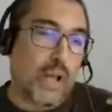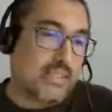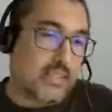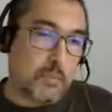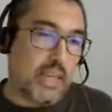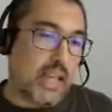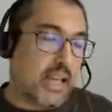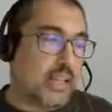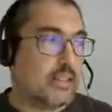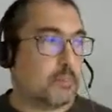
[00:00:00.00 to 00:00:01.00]
a
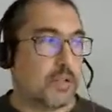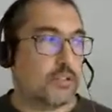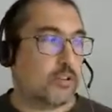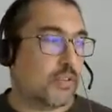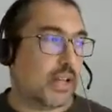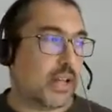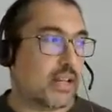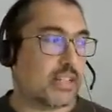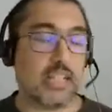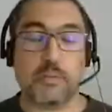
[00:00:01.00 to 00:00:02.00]
CVE in this version of the
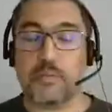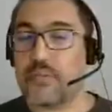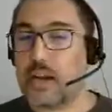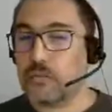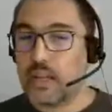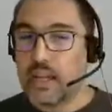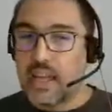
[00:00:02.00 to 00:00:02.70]
kernel has been found,